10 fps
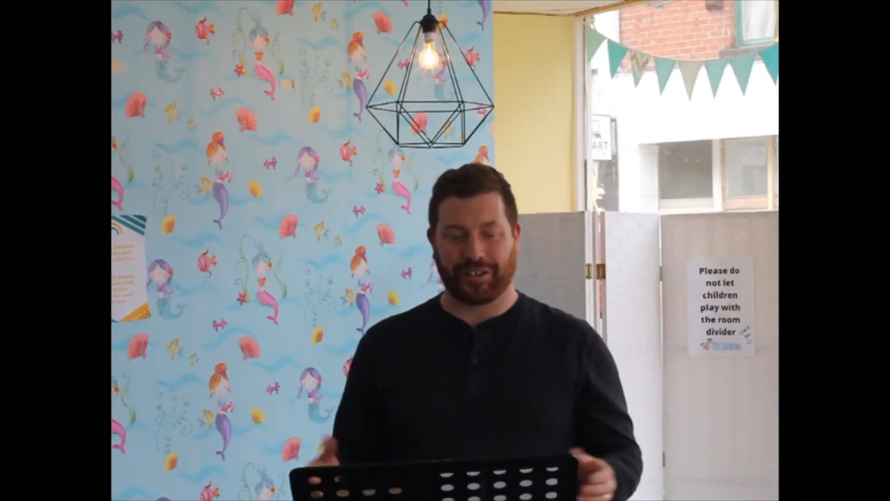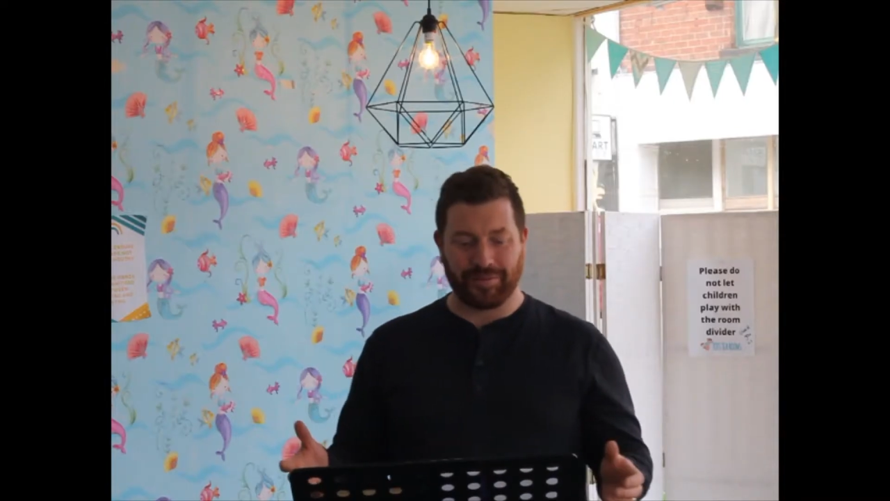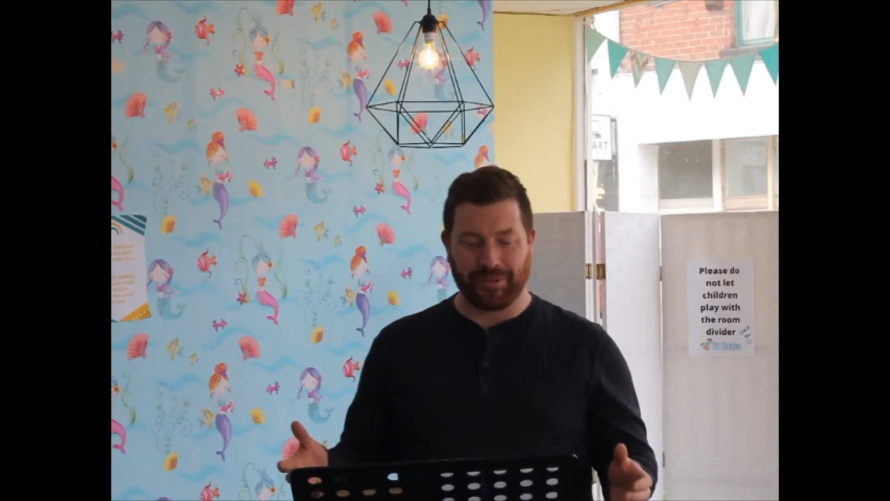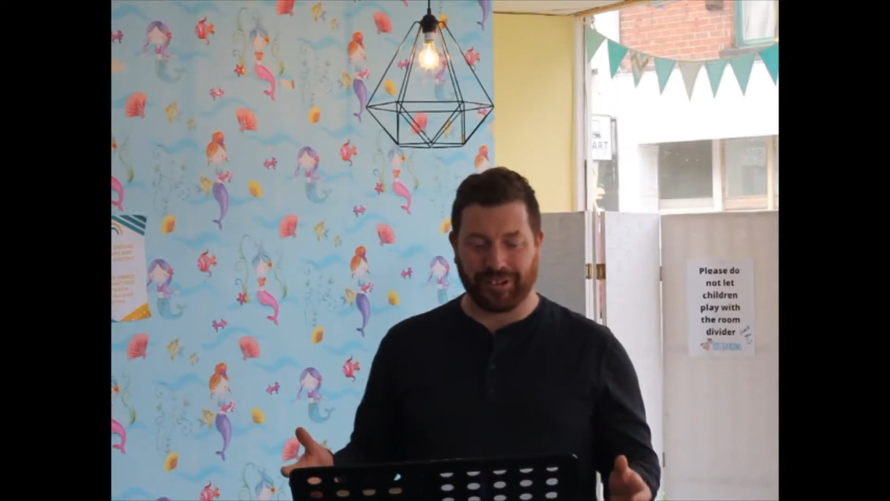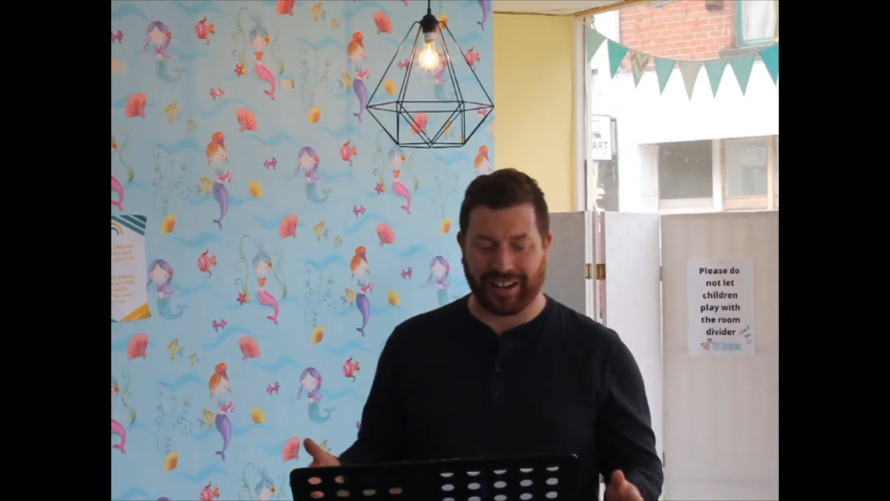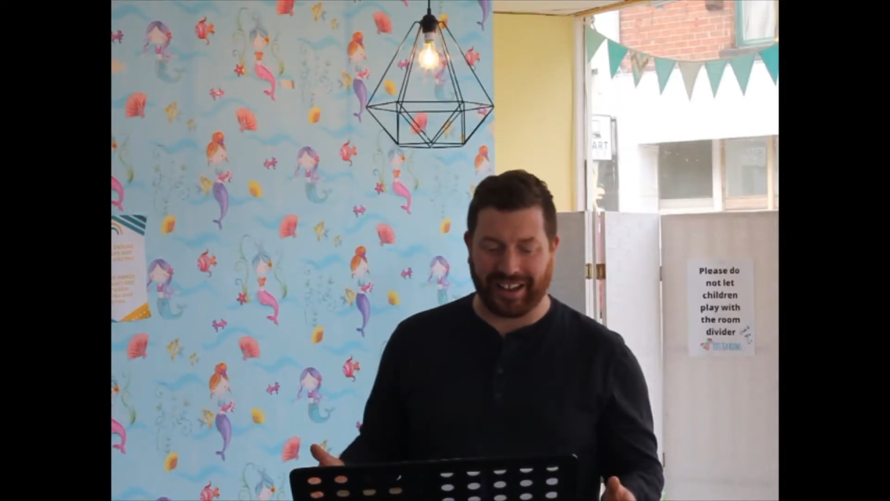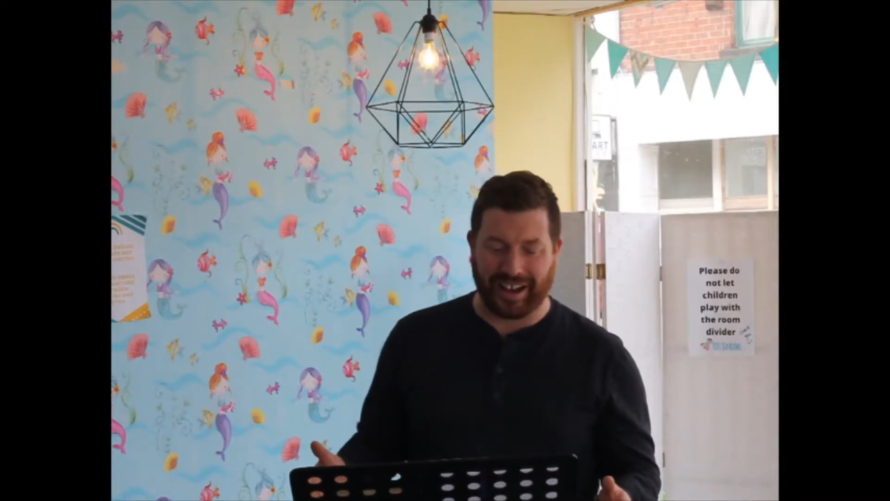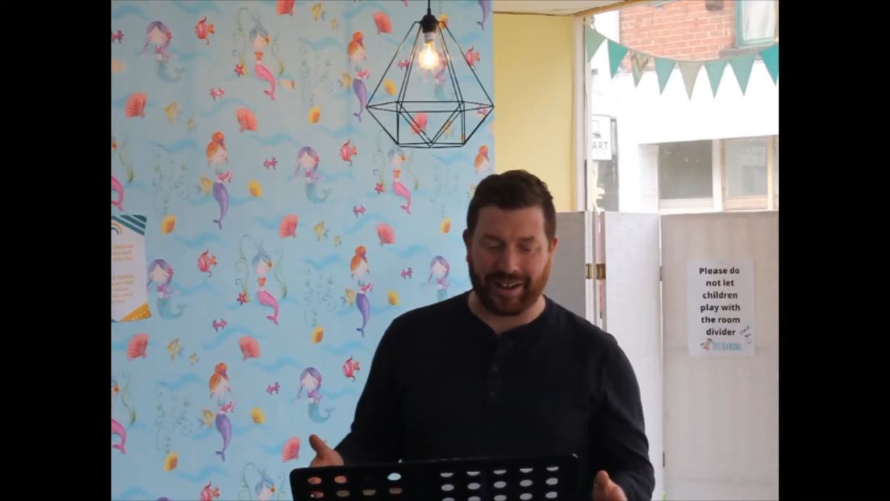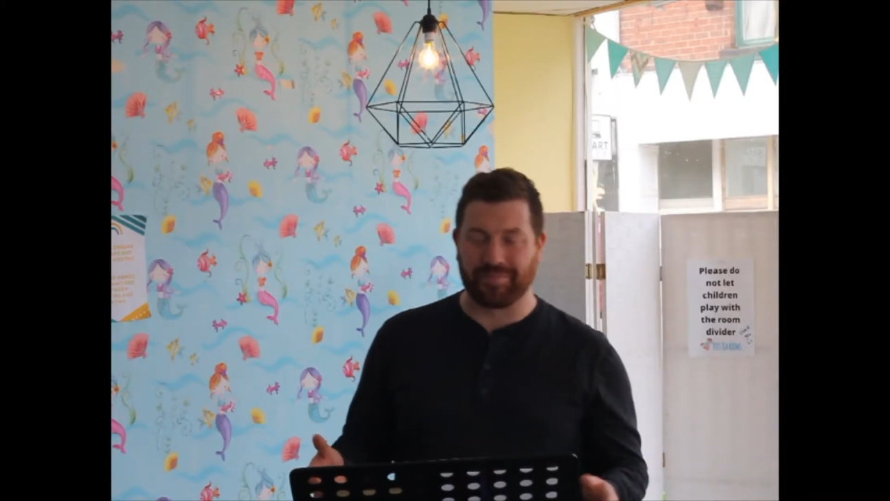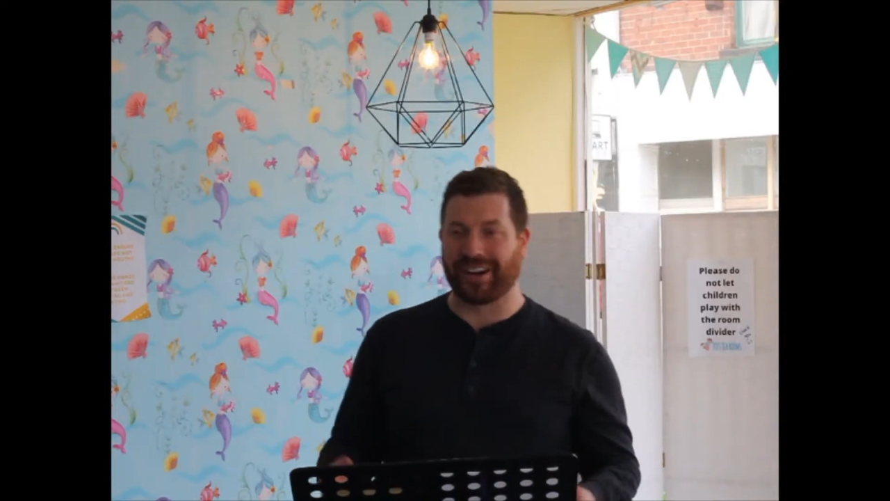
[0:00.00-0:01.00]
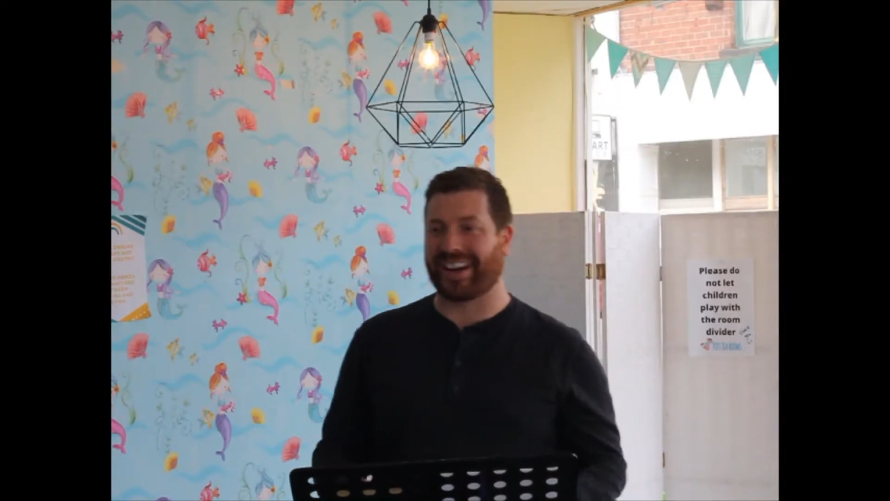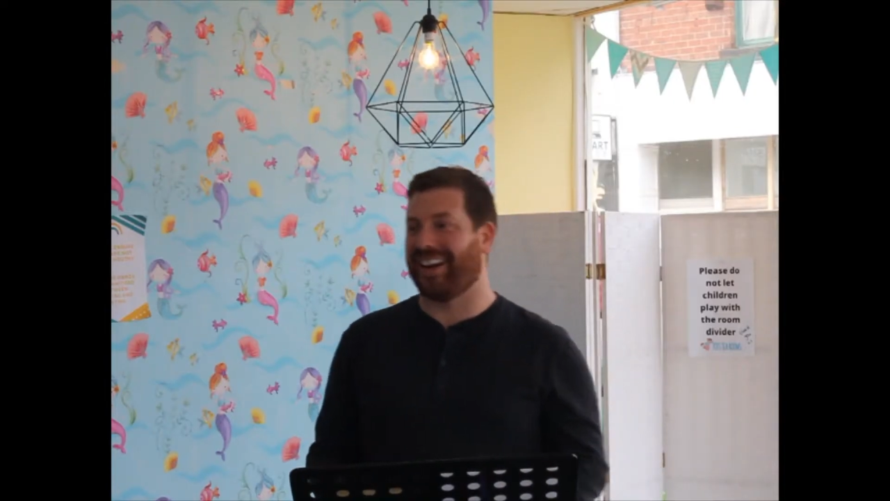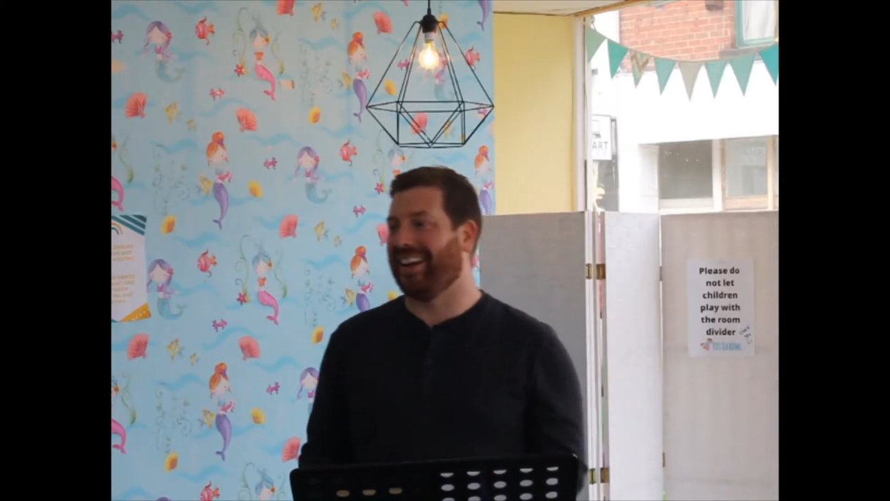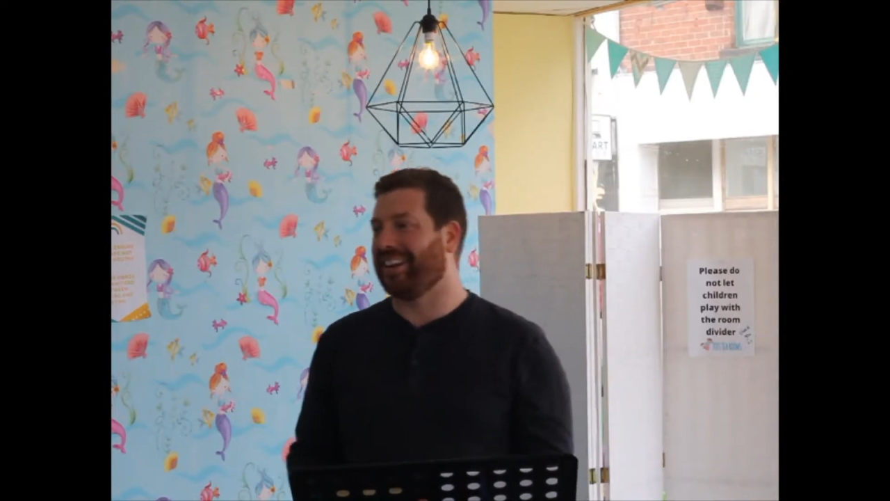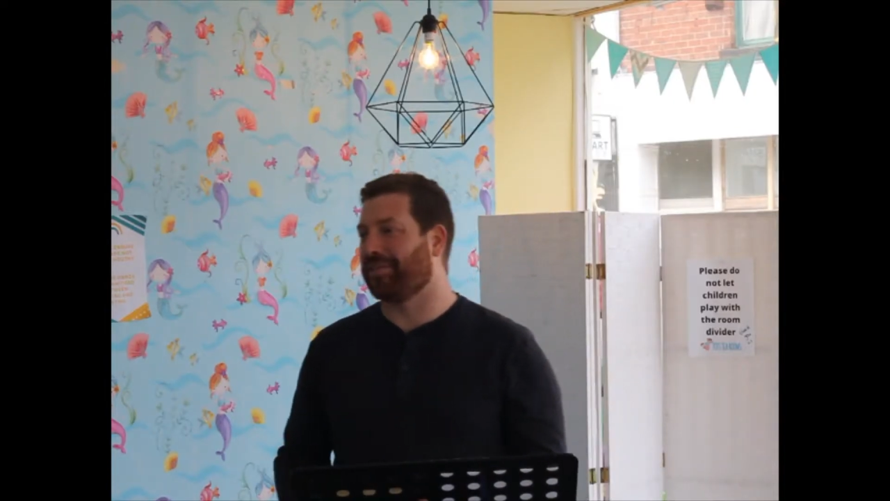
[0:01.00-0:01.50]
Good morning, I'm Rick.
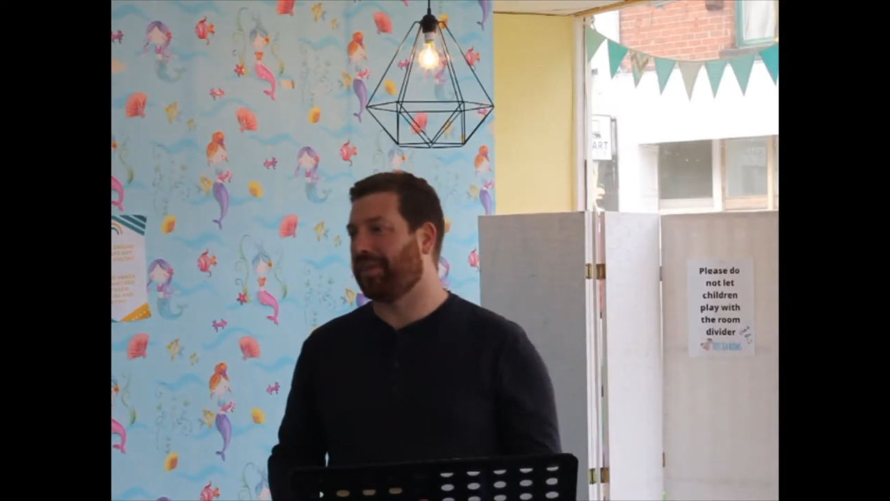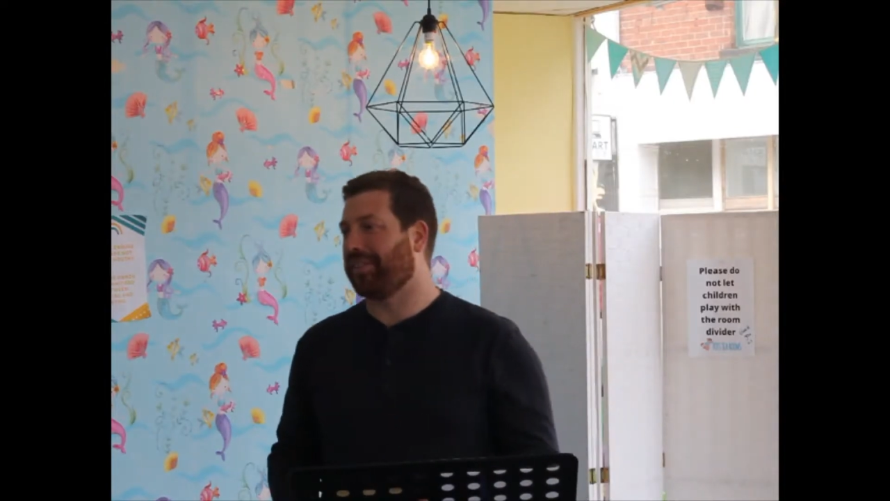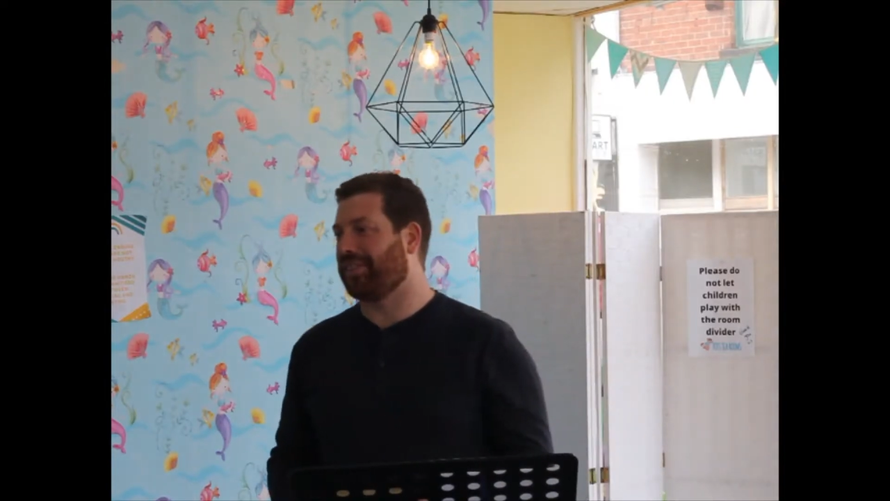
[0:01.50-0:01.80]
I live at River